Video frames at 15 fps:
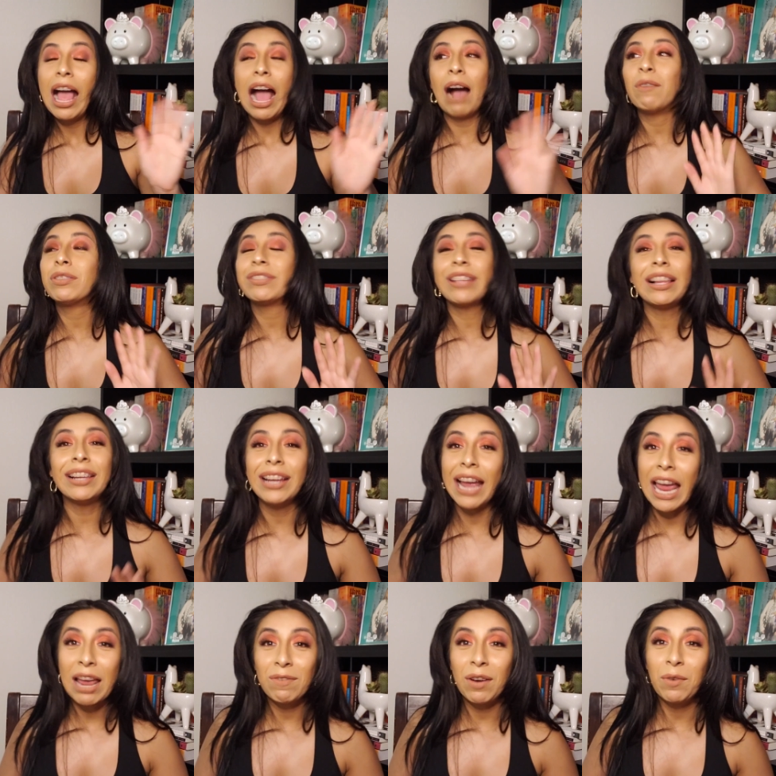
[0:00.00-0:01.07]
I was selling
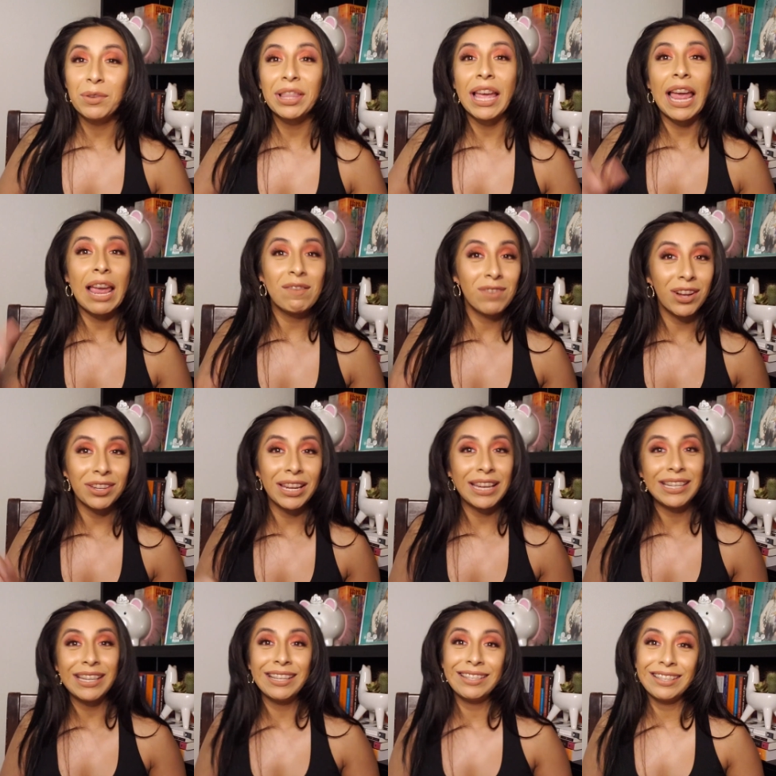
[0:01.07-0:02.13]
Avon with the Avon
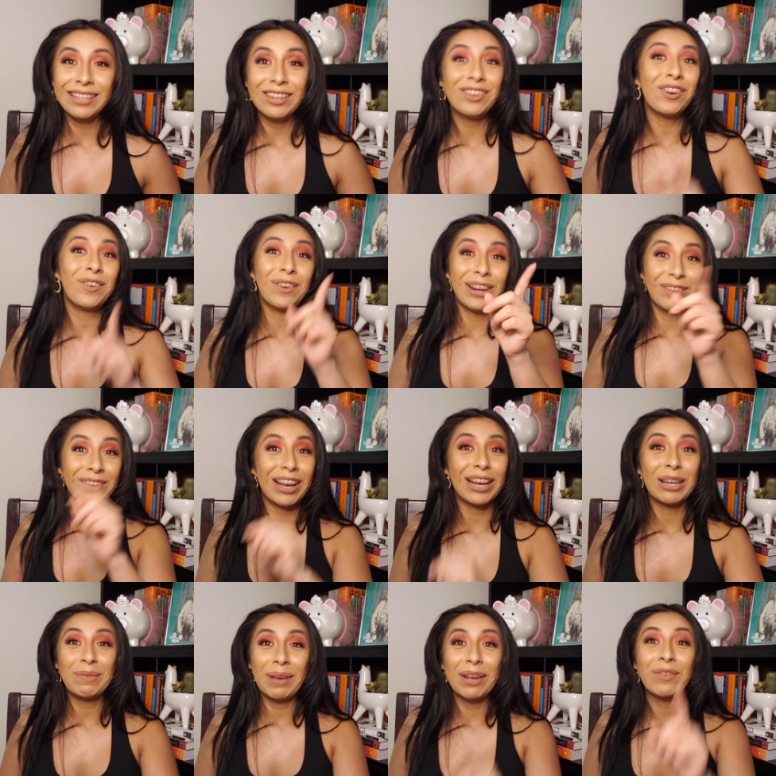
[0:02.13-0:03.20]
ladies. You know what I'm
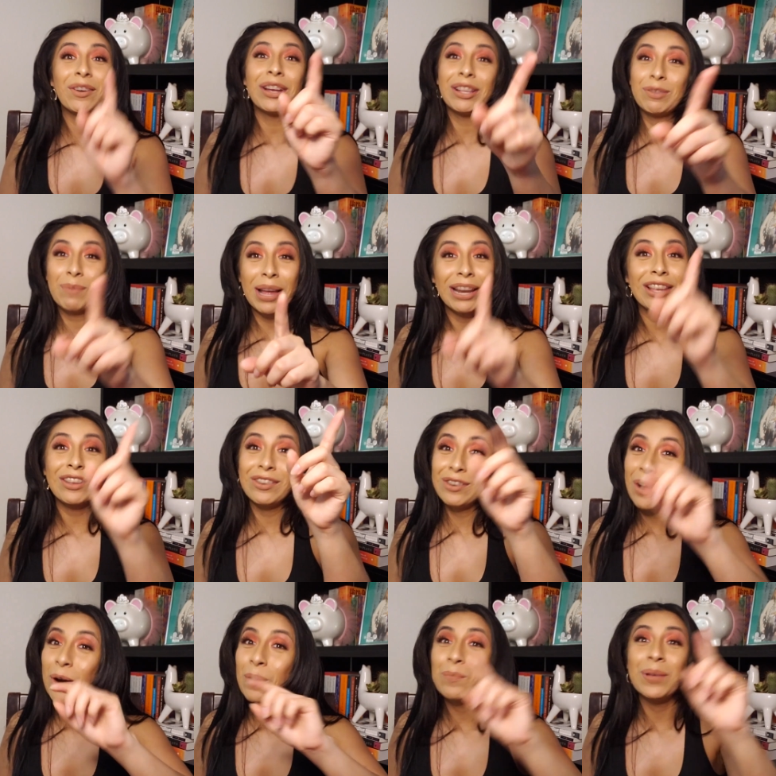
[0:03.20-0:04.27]
talking about. You're Hispanic. You
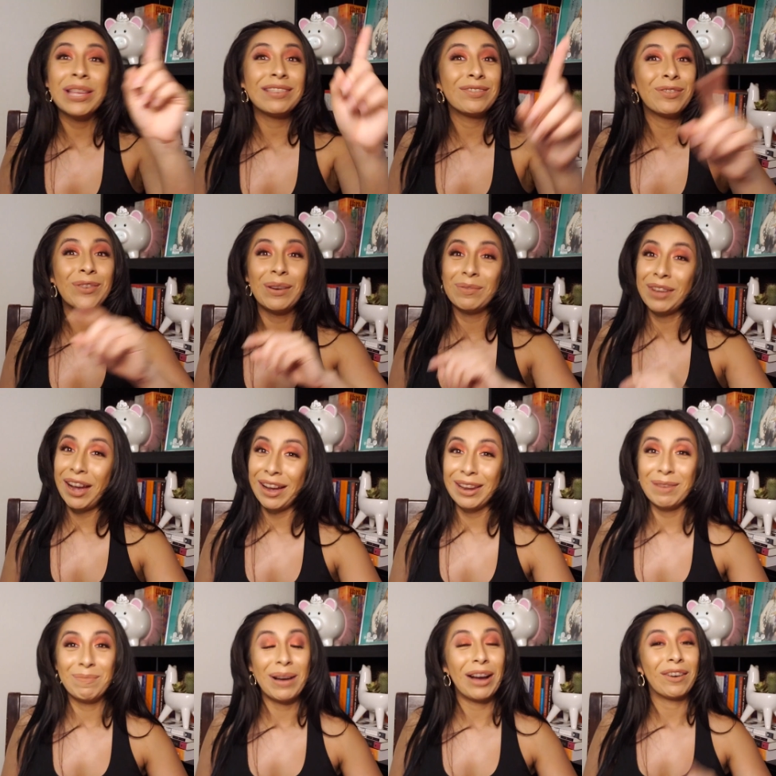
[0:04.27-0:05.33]
know, bitch, who I'm
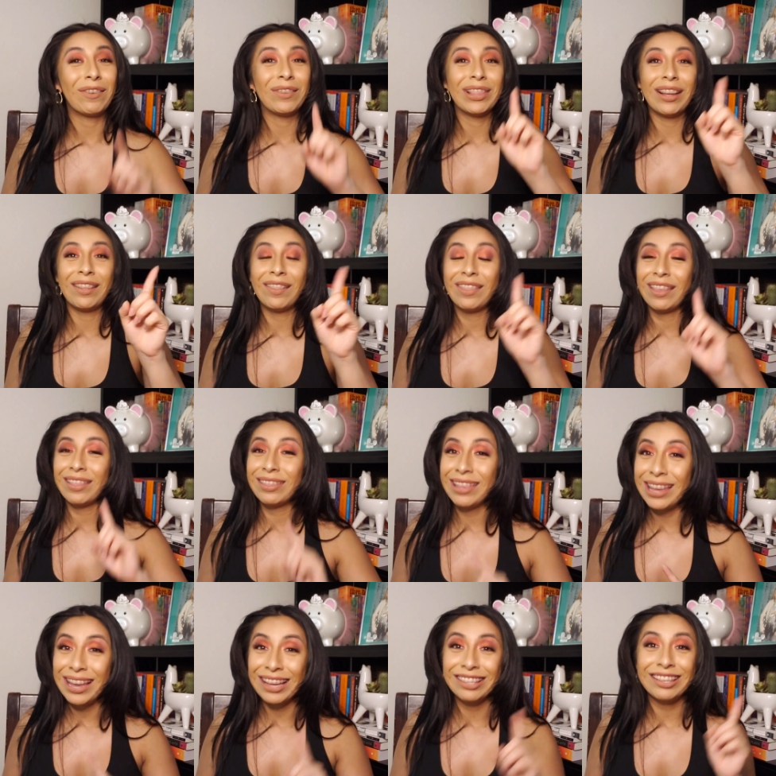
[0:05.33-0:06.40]
talking about with all the
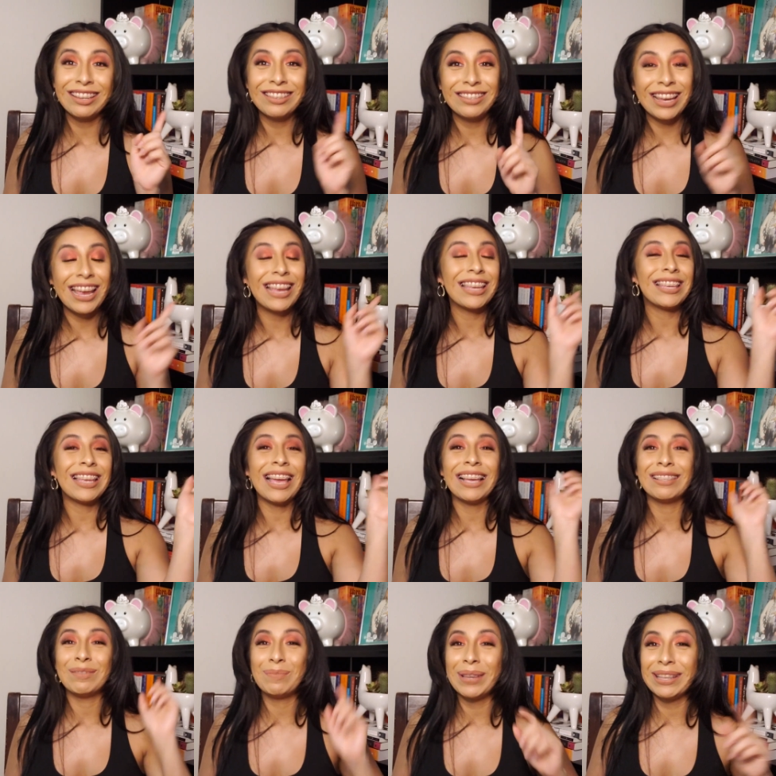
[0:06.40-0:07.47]
tias and shit.
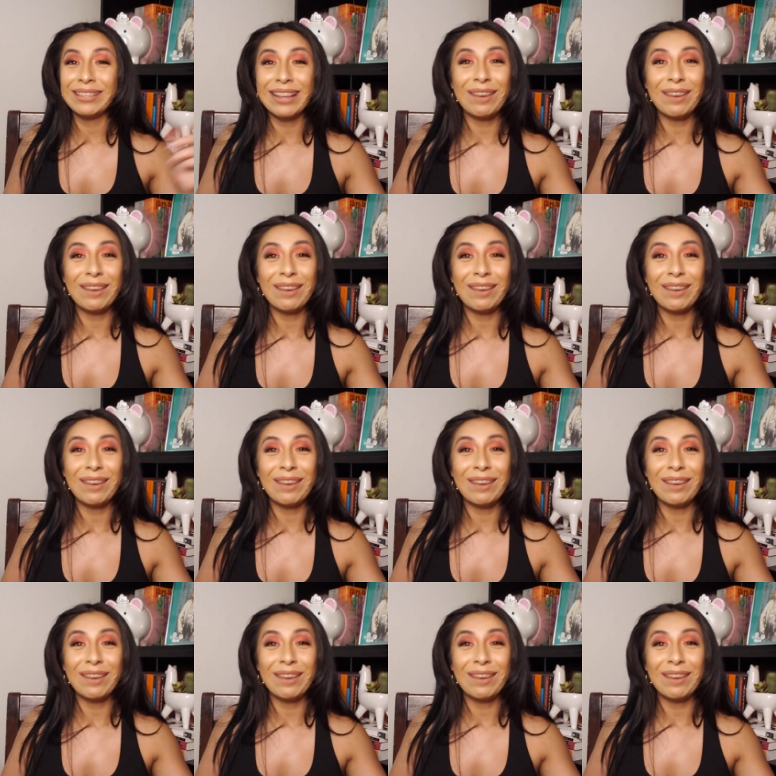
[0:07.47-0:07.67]
Yes, bitch.